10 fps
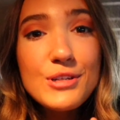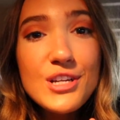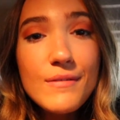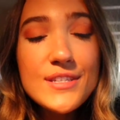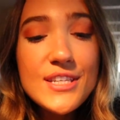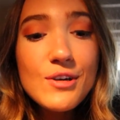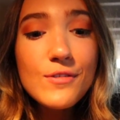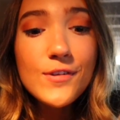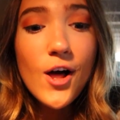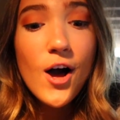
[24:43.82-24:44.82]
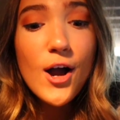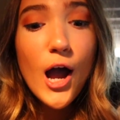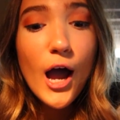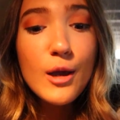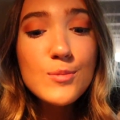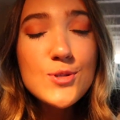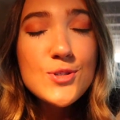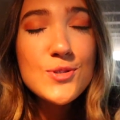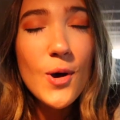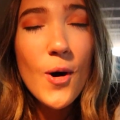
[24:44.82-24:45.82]
much in every single vlog. I'm
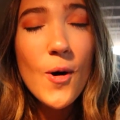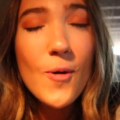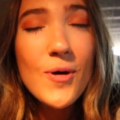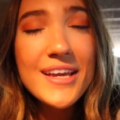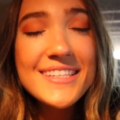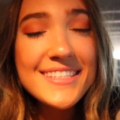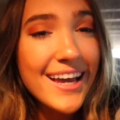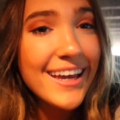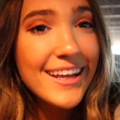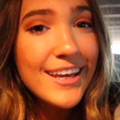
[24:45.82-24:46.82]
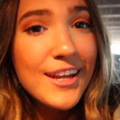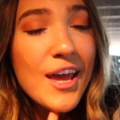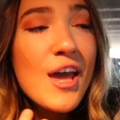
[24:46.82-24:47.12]
so excited.